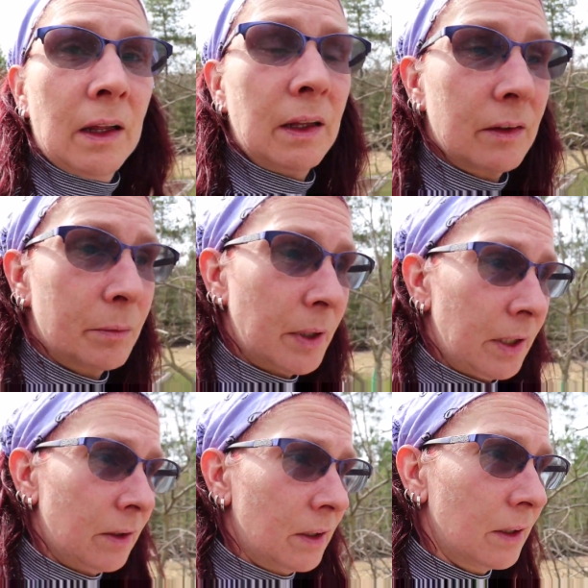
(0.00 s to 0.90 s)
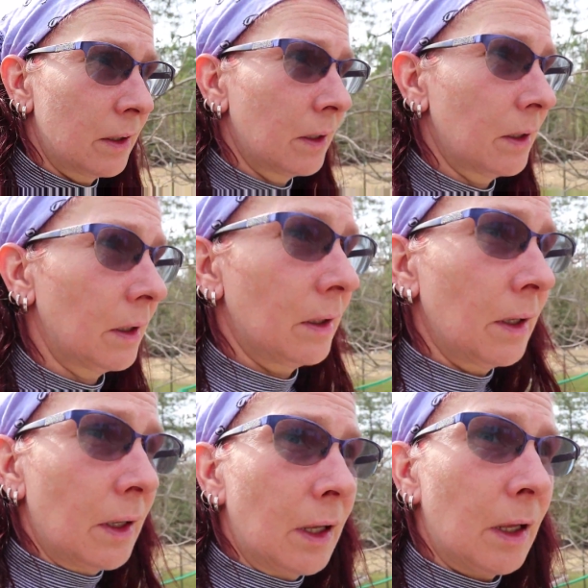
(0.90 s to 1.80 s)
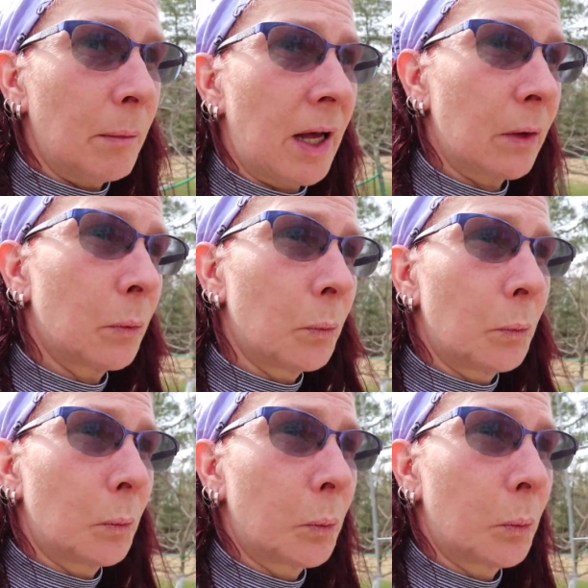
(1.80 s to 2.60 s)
It's been about a